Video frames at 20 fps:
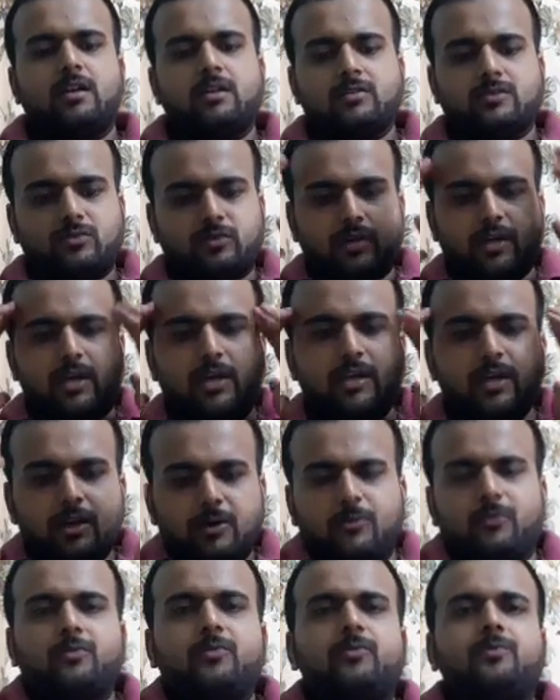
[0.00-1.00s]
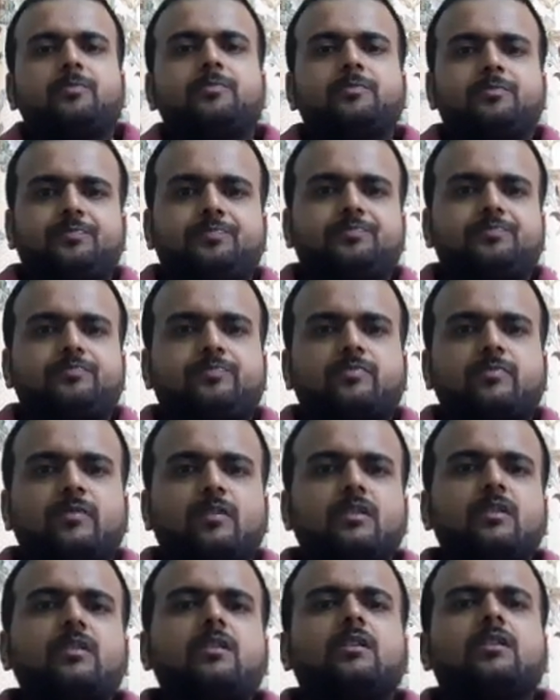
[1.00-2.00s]
So he knew
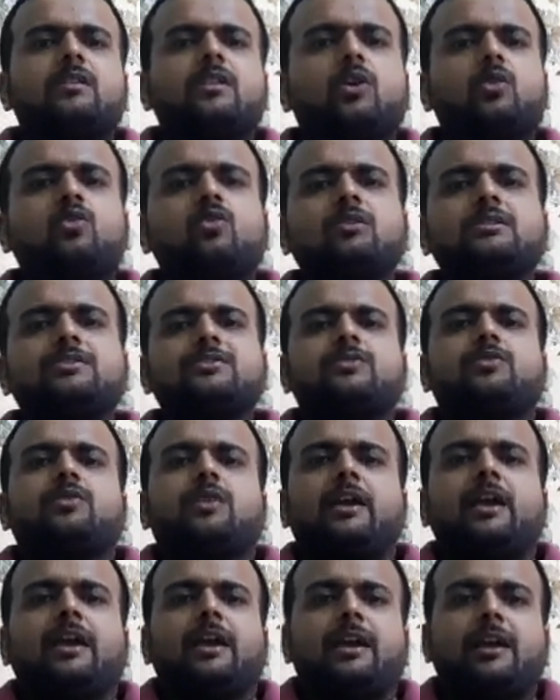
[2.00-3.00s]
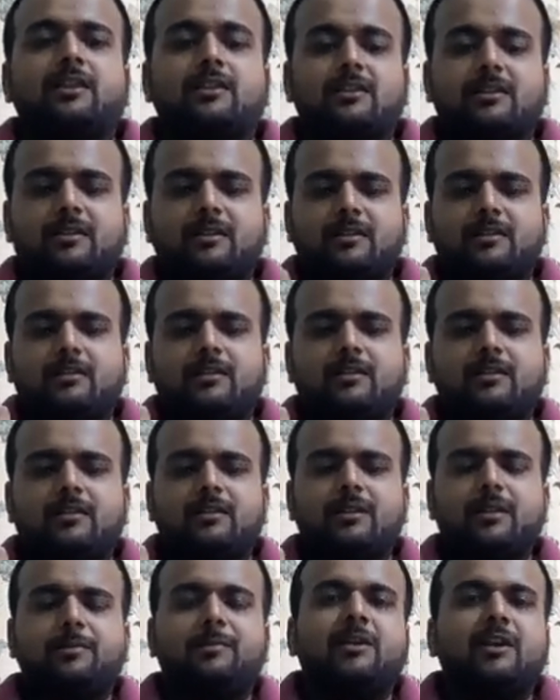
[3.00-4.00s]
the whole story in
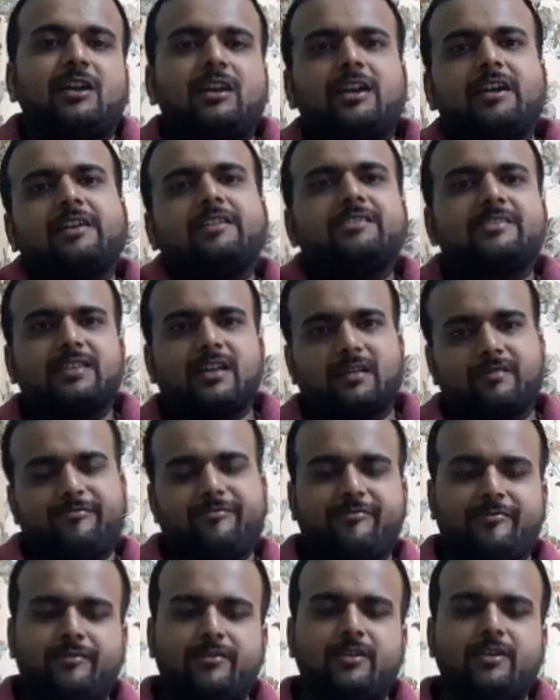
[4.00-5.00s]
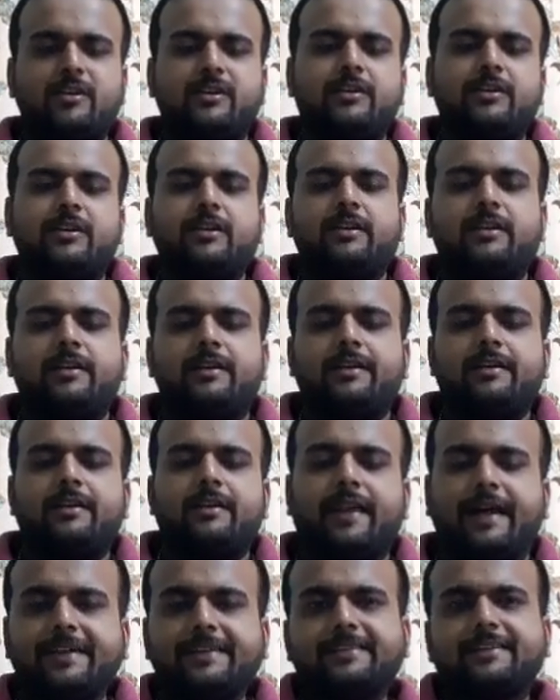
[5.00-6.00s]
the beginning itself.
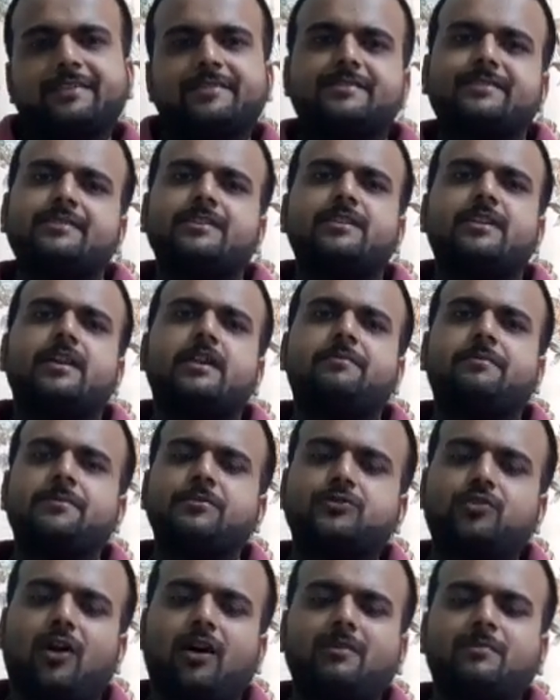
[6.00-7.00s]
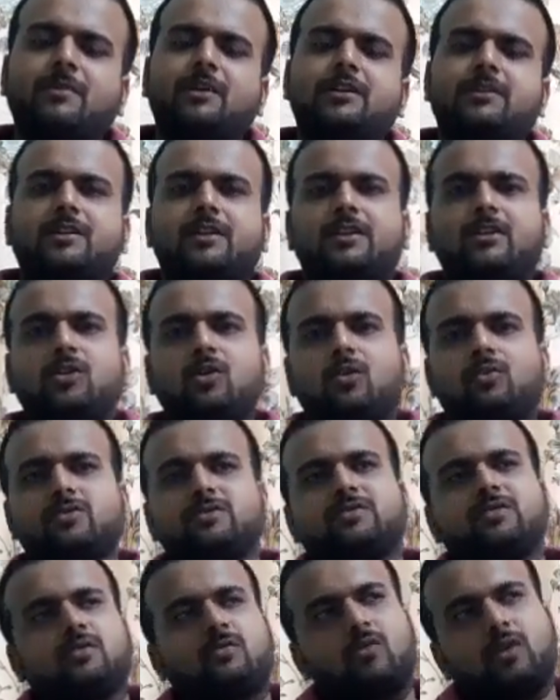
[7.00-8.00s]
Like this, even John Milton
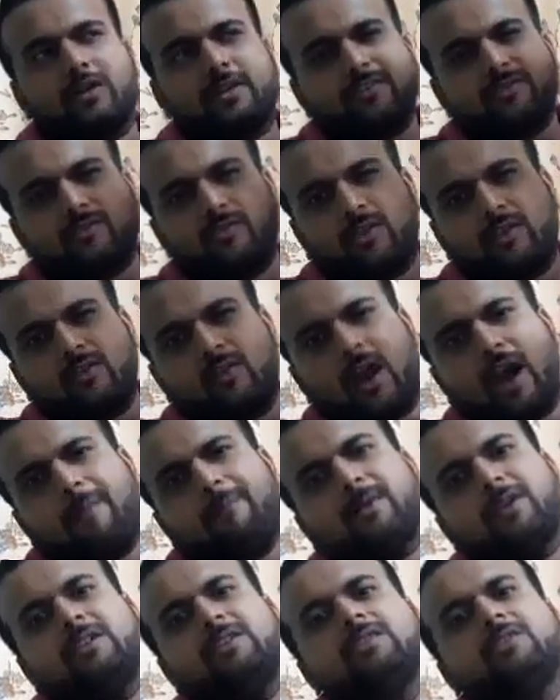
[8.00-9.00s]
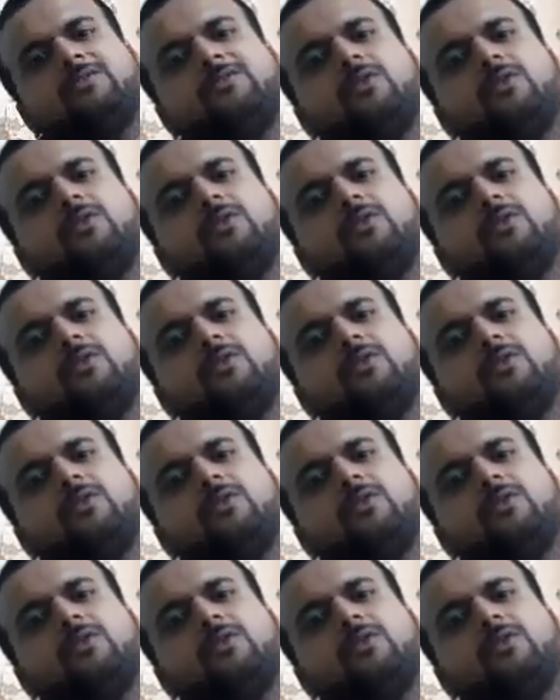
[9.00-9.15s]
knows what is going to happen in the